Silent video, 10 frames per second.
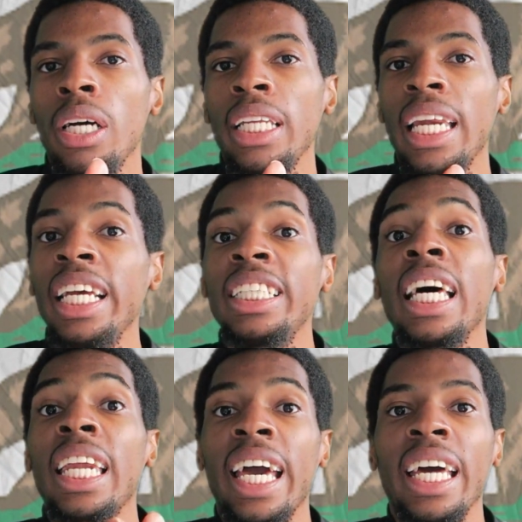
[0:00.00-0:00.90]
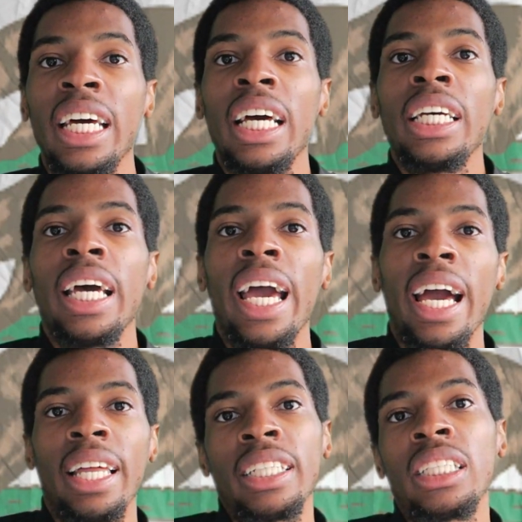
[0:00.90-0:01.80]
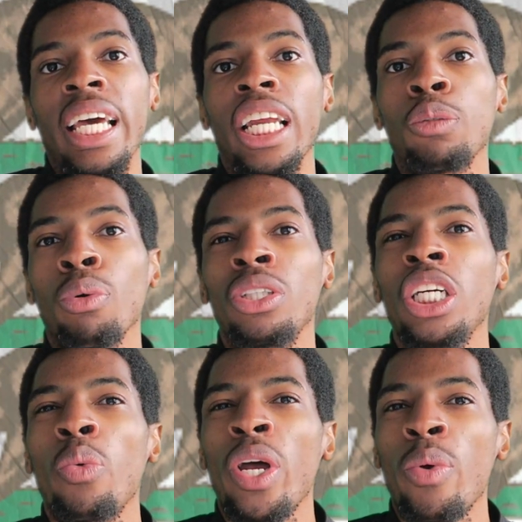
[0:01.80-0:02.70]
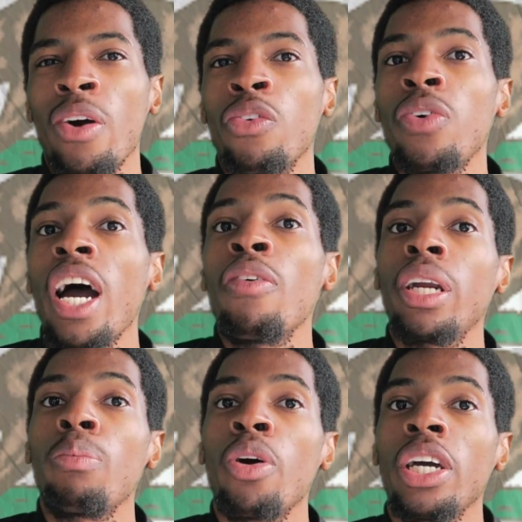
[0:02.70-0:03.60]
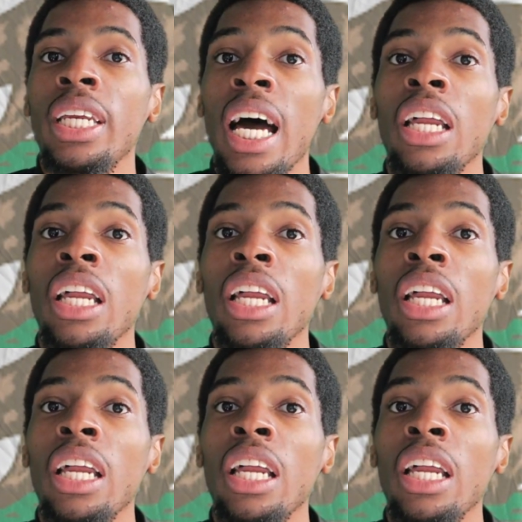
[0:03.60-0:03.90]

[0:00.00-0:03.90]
that needs that land, and the state is supposed to generate around $500 million